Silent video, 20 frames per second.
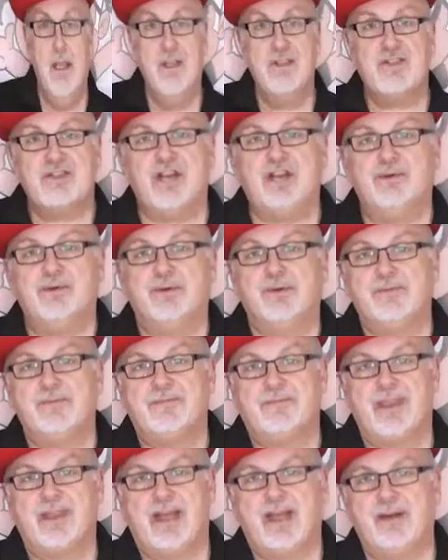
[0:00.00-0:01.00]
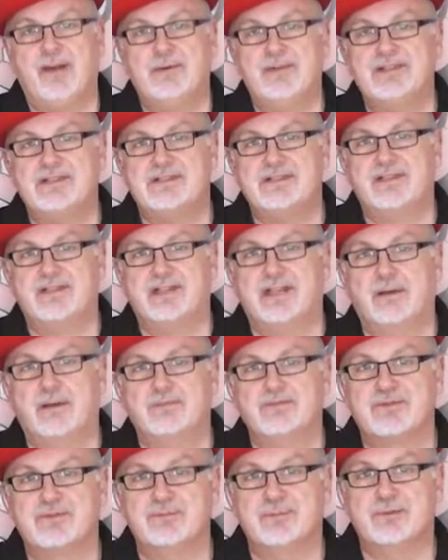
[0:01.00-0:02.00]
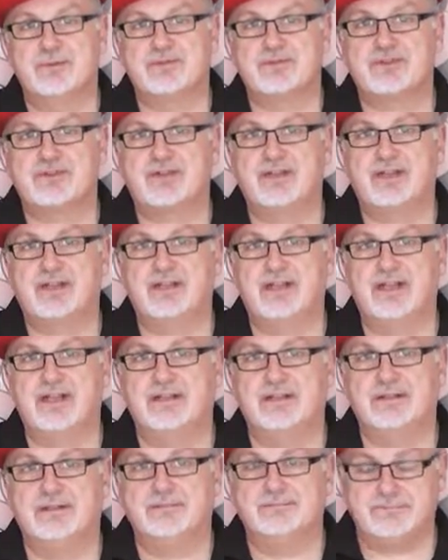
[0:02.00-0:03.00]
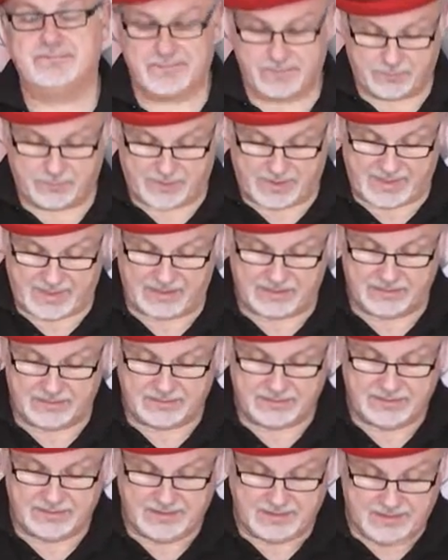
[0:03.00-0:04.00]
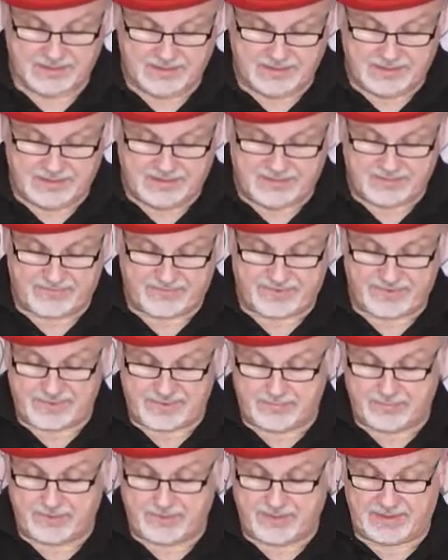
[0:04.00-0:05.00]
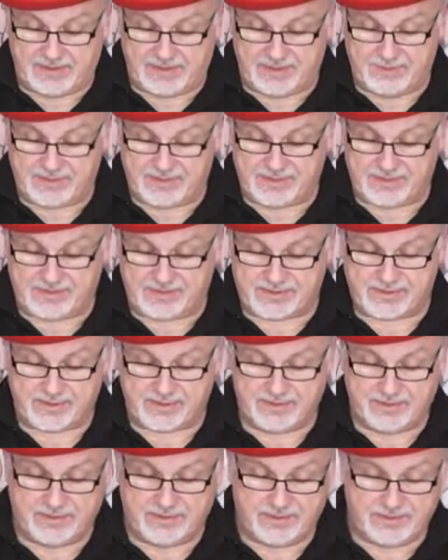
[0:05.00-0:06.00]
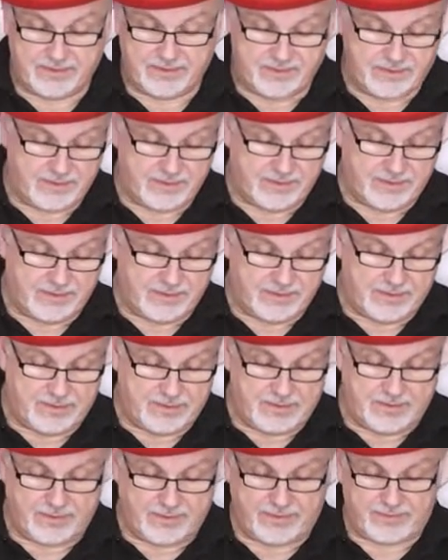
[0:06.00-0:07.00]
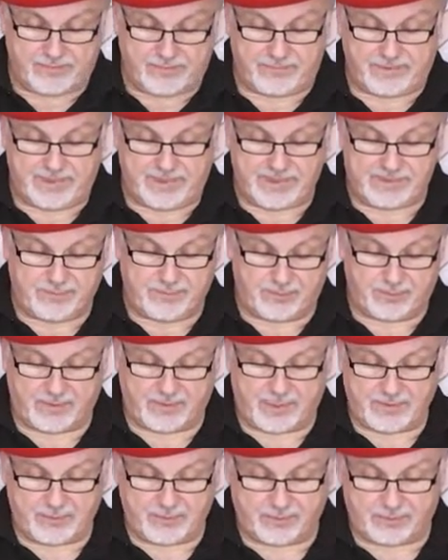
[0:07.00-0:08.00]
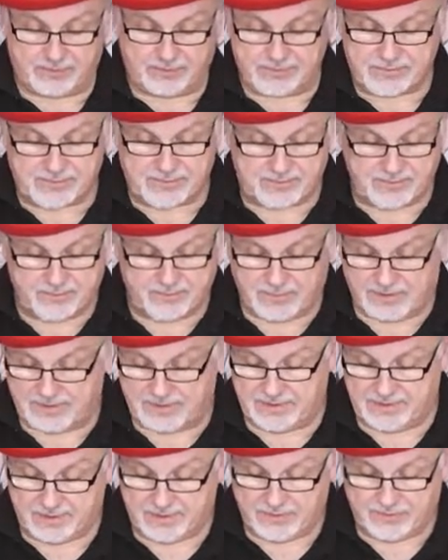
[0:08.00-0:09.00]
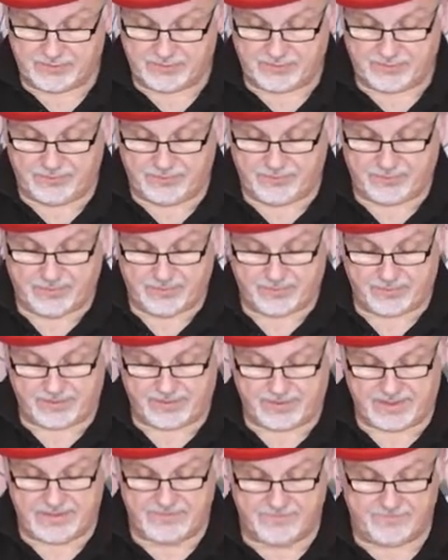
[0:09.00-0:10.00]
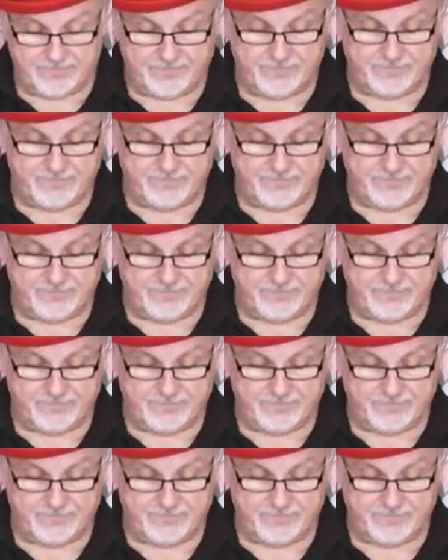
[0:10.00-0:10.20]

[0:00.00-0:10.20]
So, how is the cups and balls trick done? Well, it's very simple. It uses 3 small white balls, 1, 2, 3,